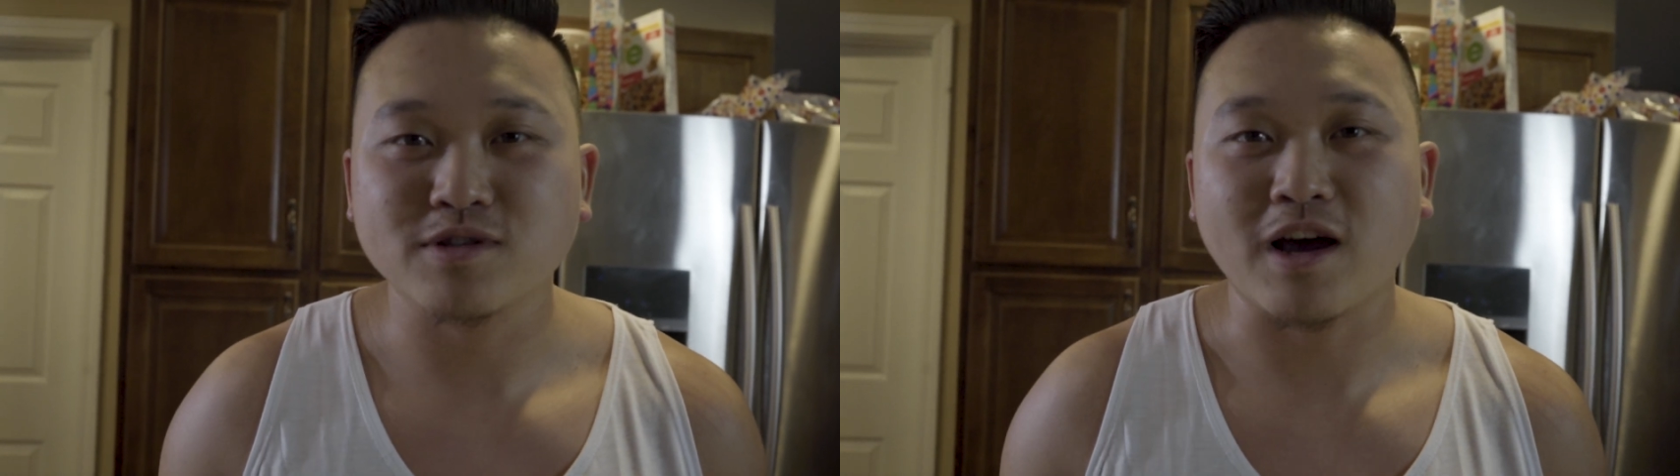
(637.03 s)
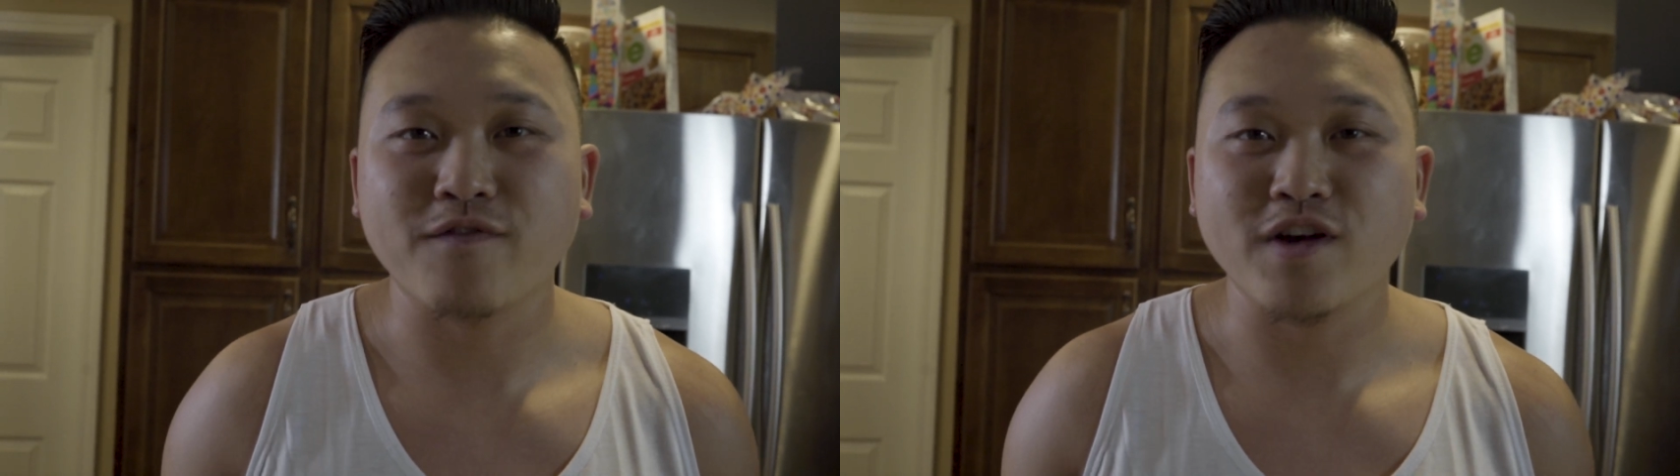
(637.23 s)

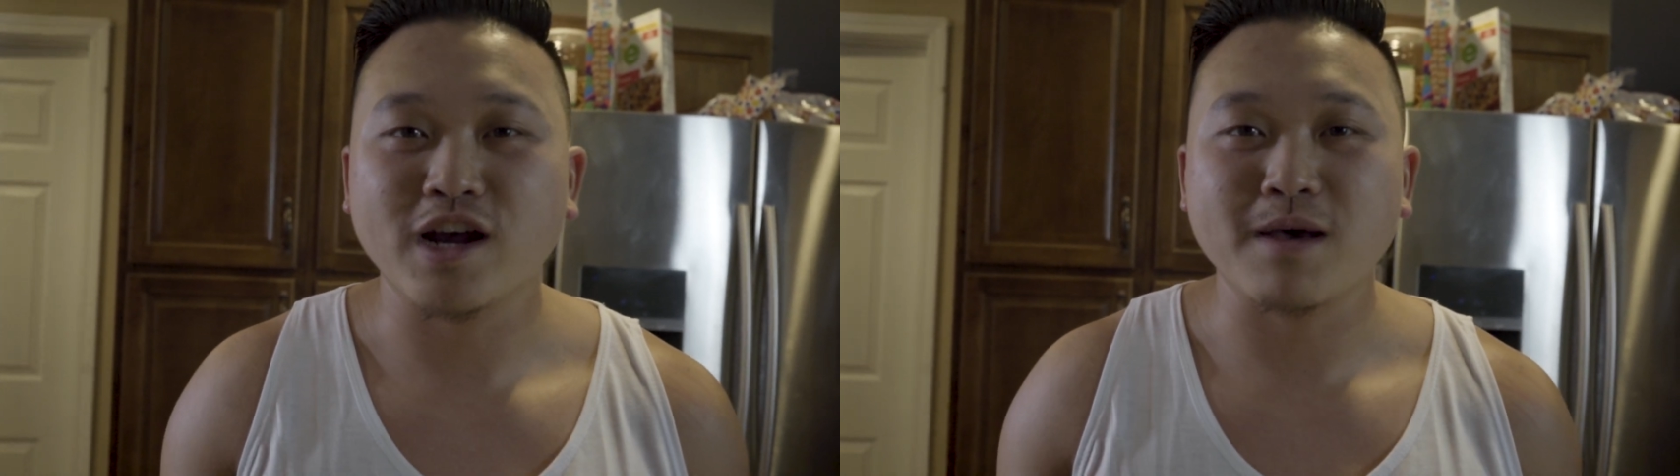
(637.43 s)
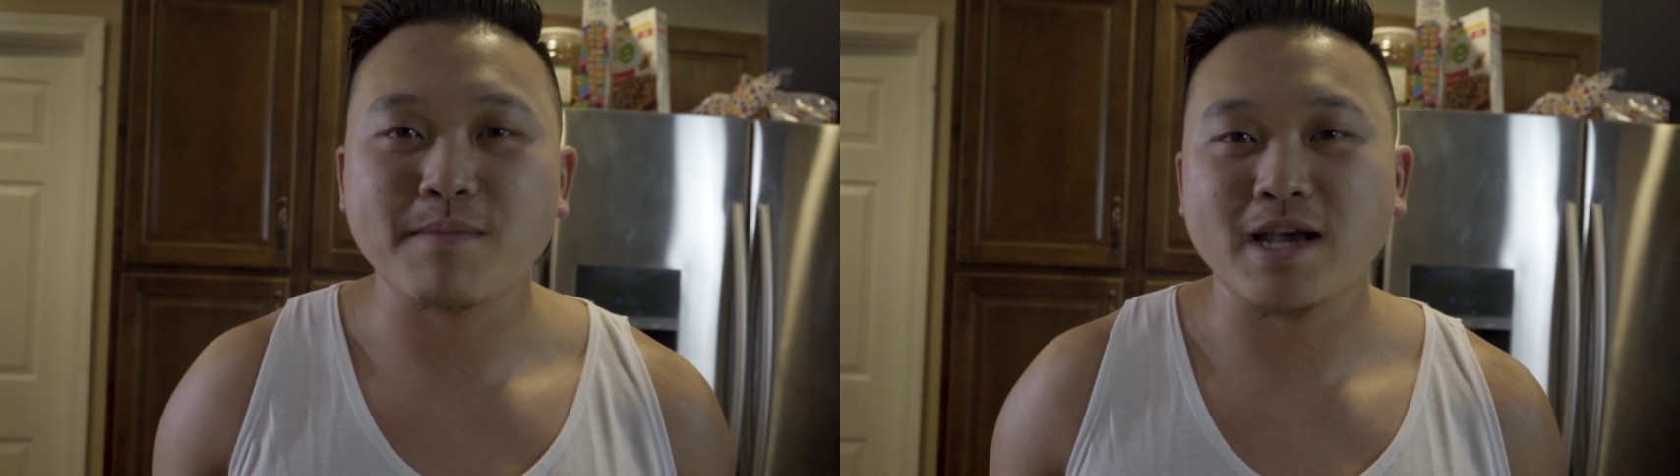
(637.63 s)
so I
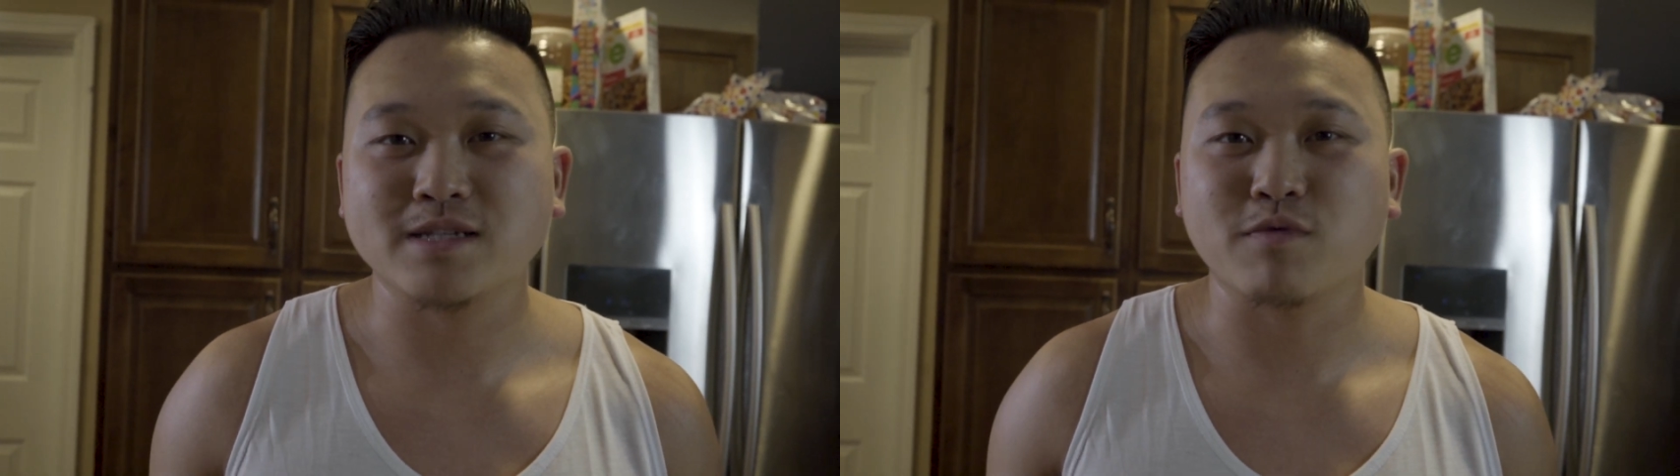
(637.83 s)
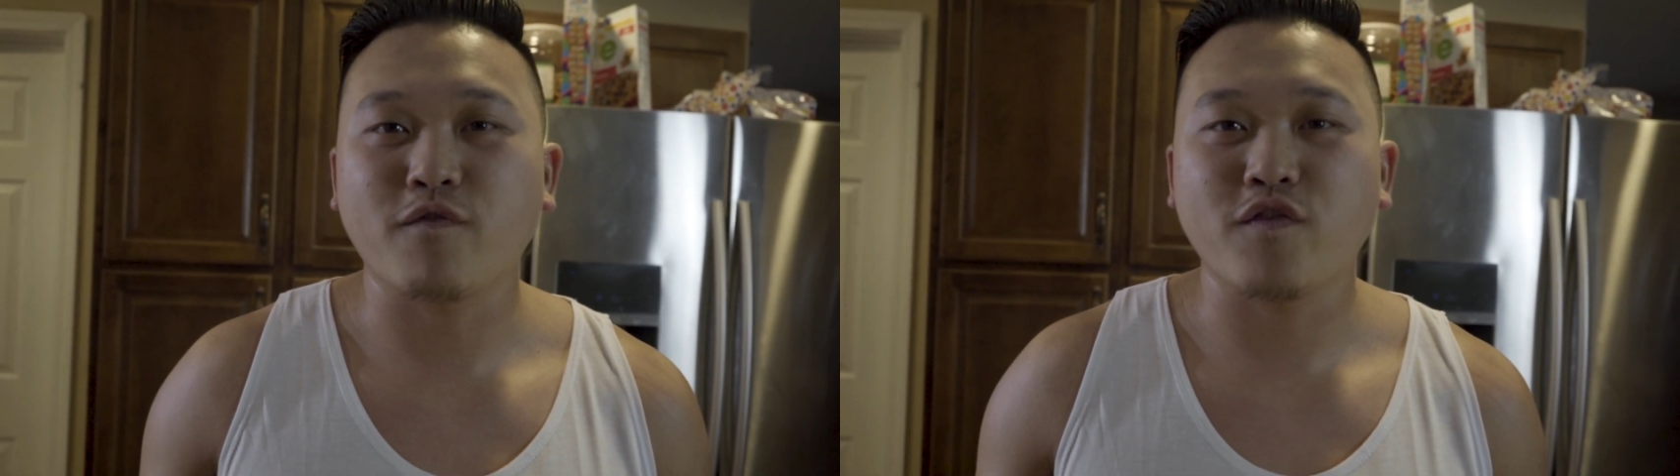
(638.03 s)
figured I may
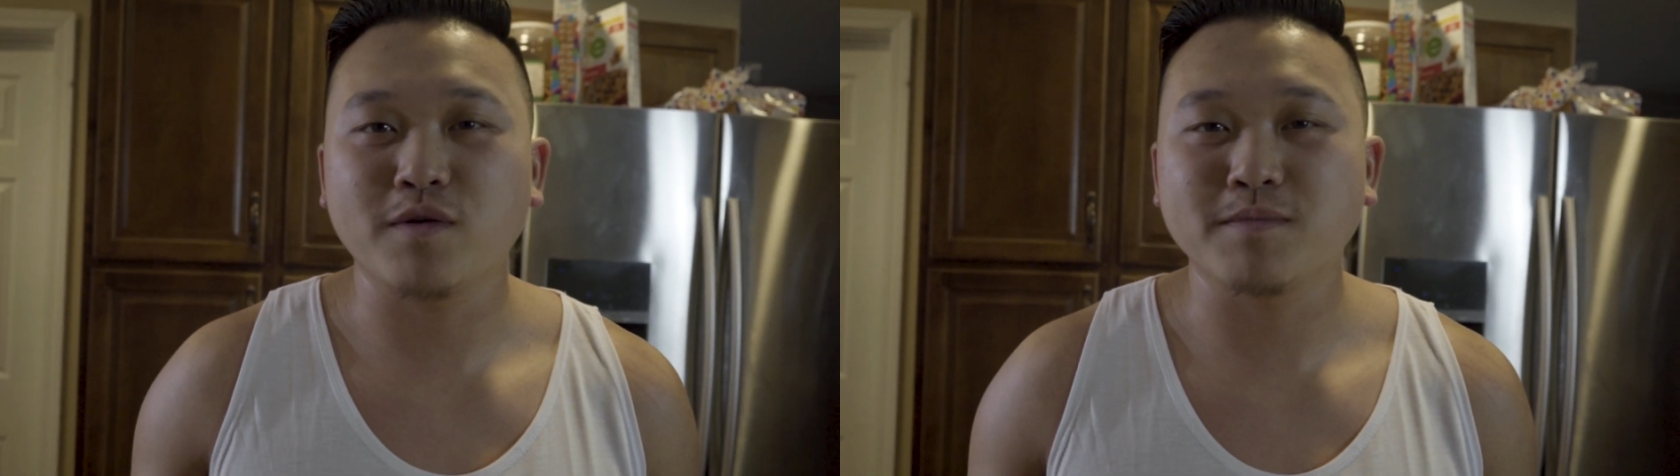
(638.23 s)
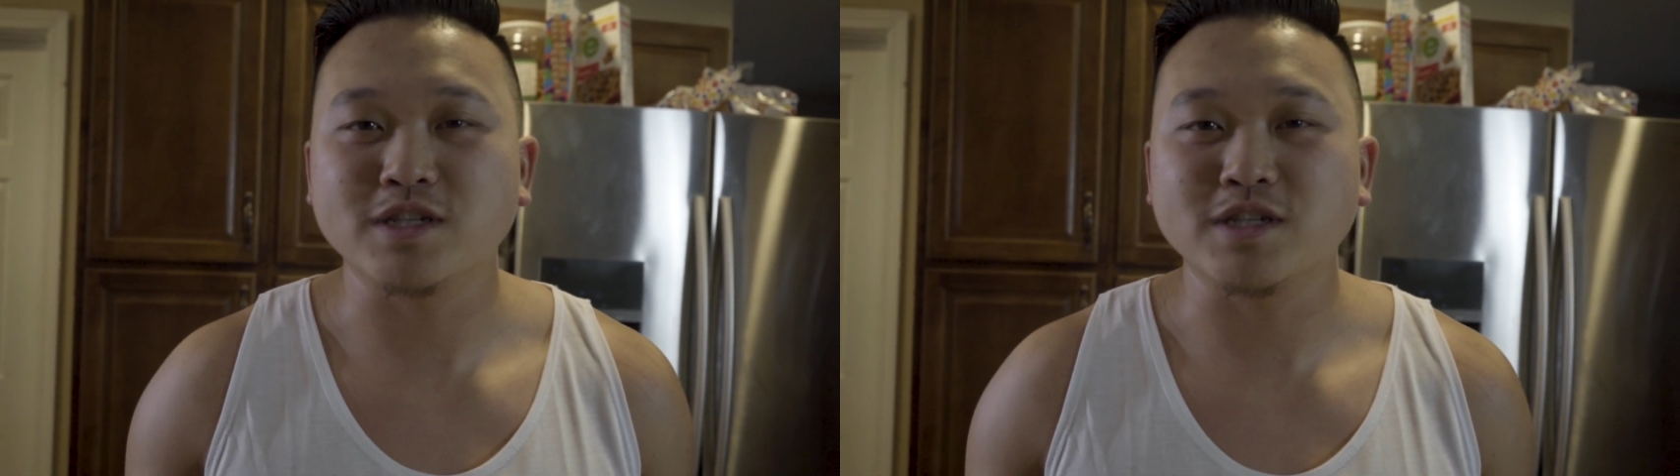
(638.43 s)
as well film